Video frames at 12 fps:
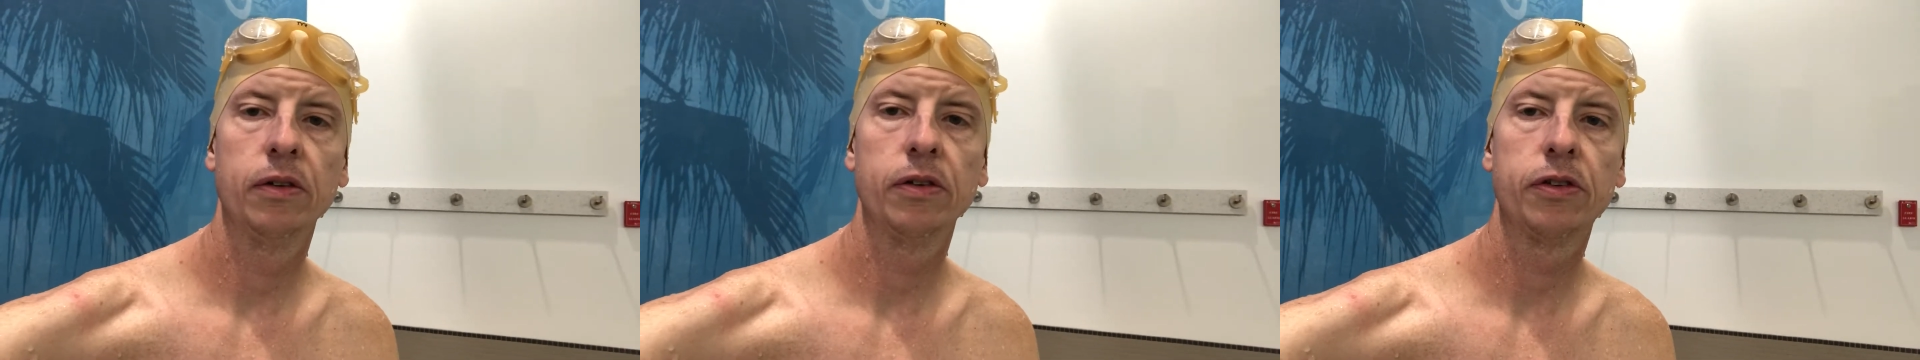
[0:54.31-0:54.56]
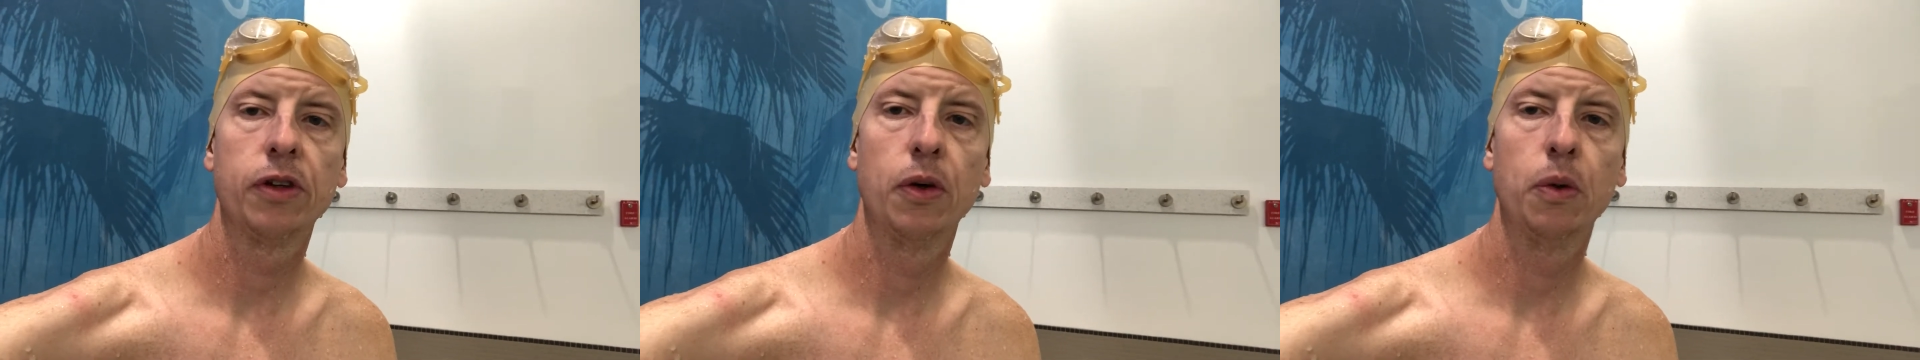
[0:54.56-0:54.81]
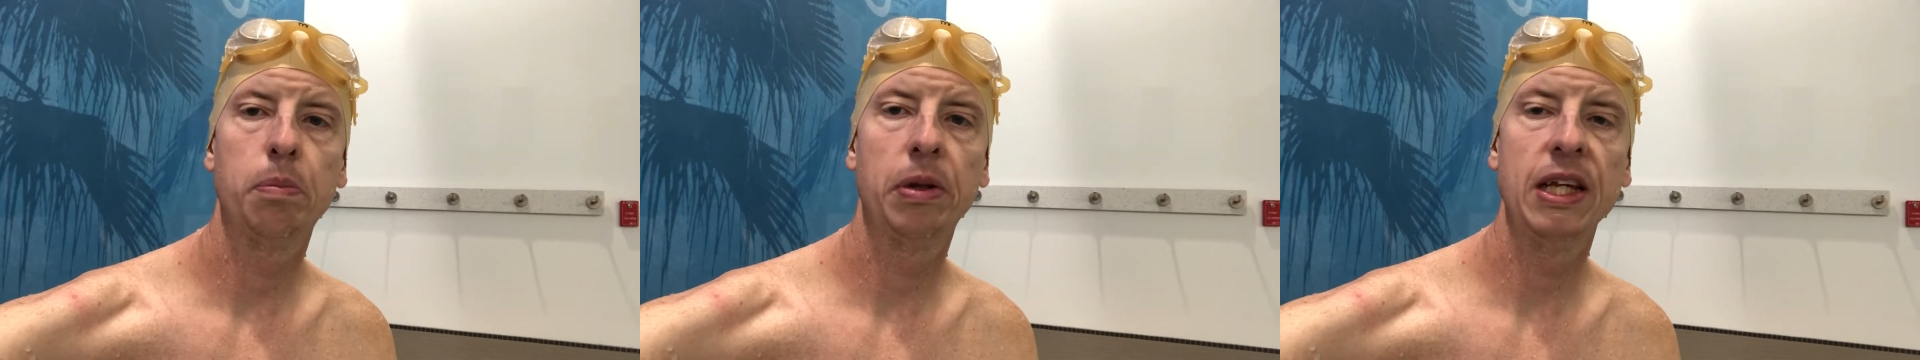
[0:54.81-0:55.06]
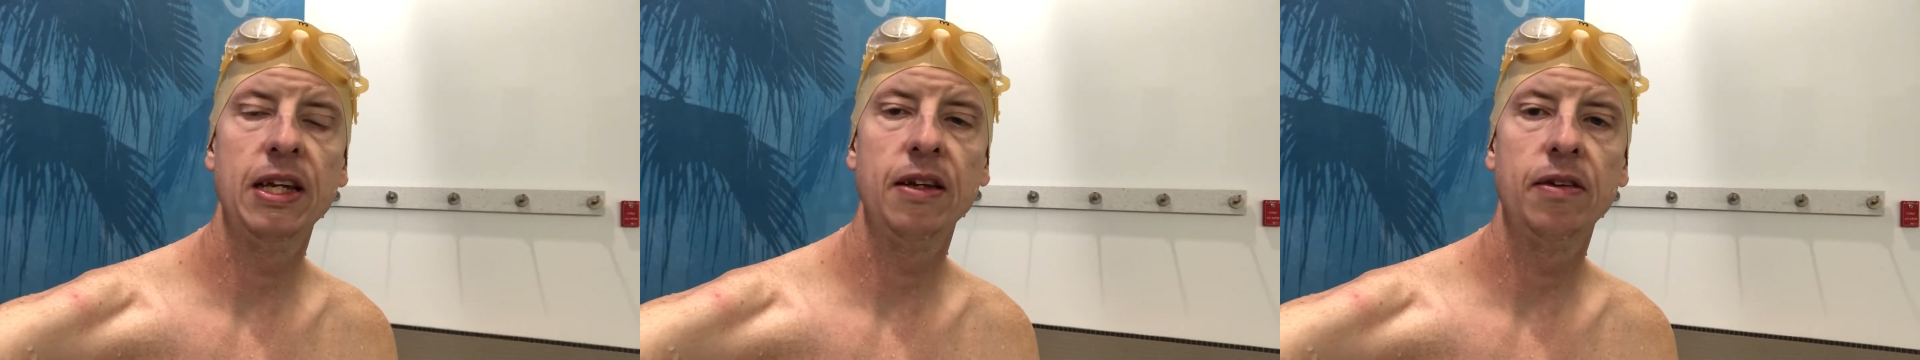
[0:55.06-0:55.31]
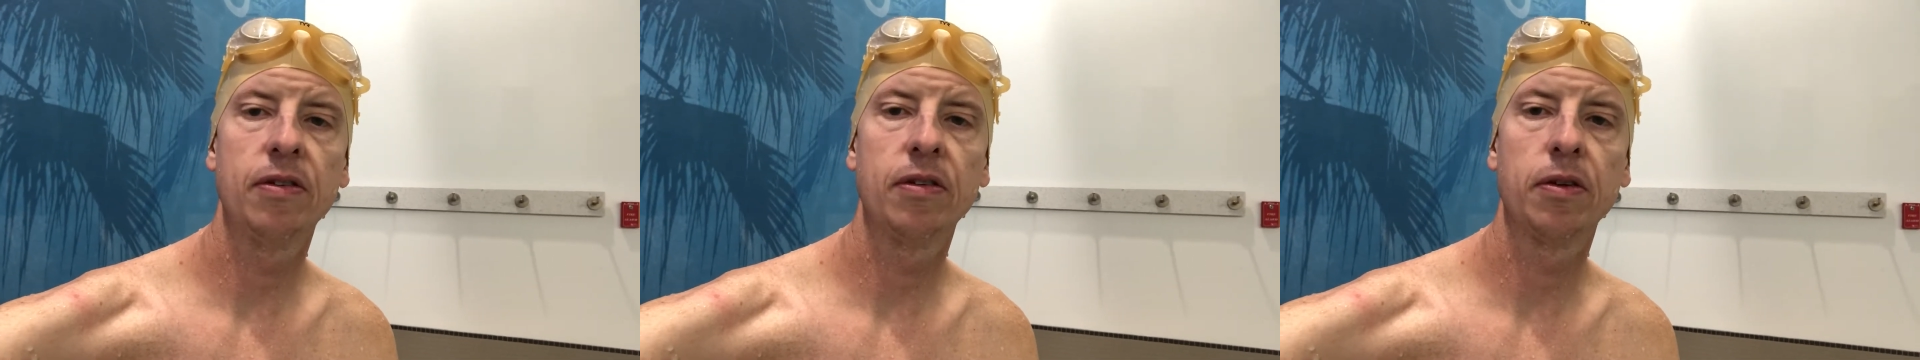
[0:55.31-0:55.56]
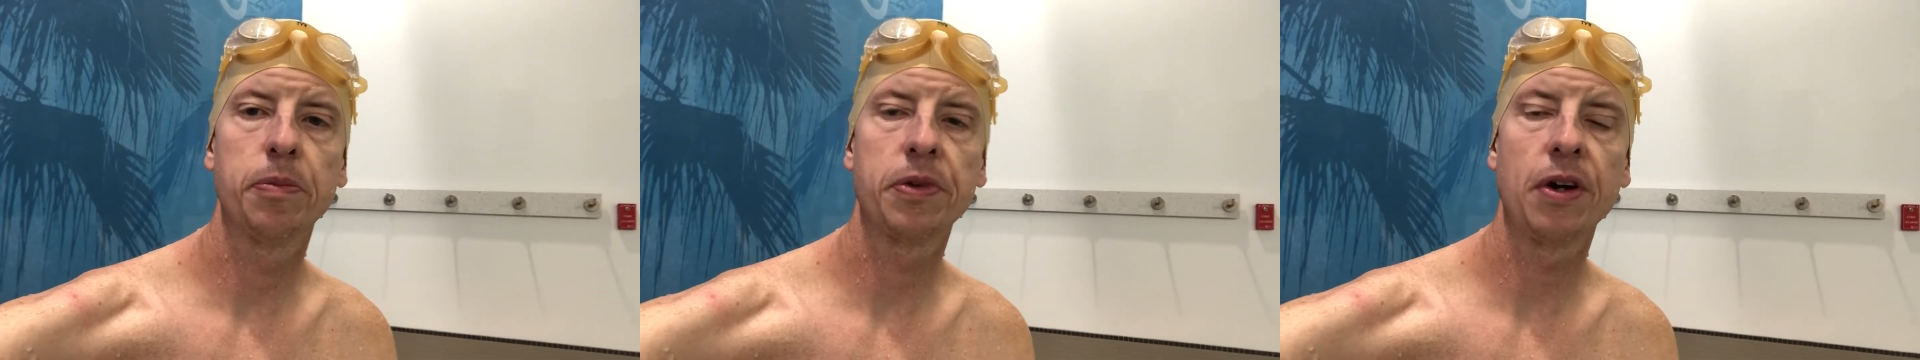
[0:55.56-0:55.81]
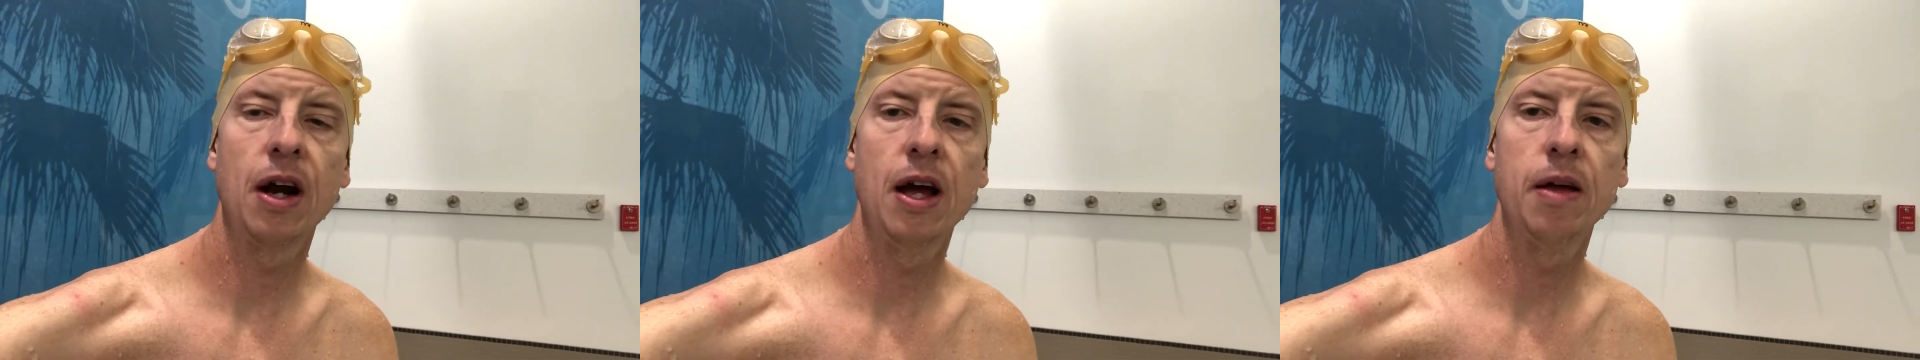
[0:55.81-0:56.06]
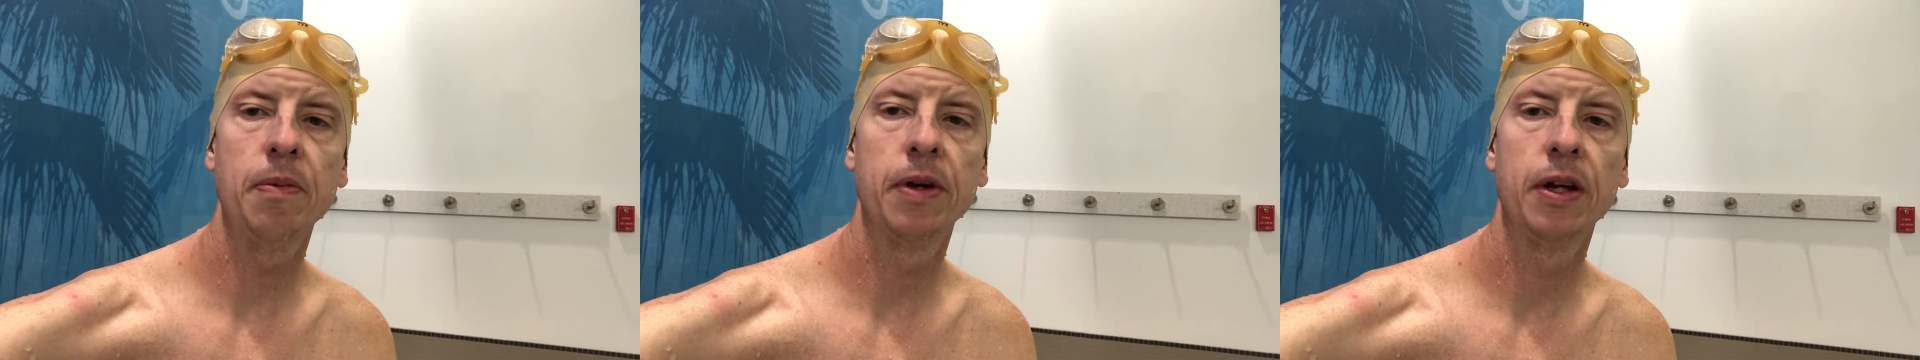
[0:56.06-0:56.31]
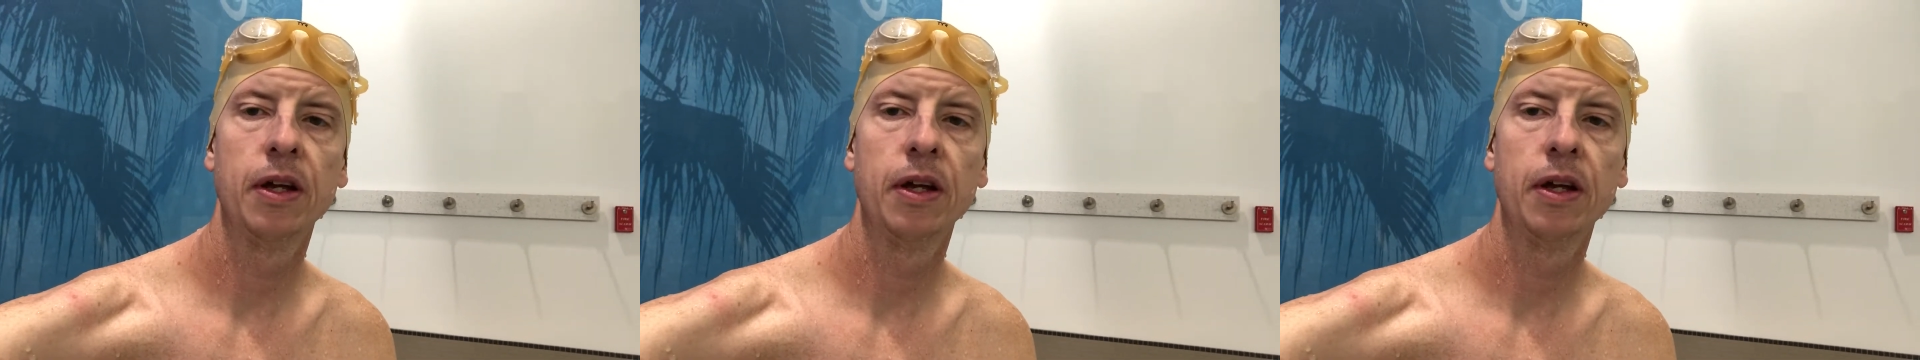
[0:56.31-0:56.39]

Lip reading: So please subscribe.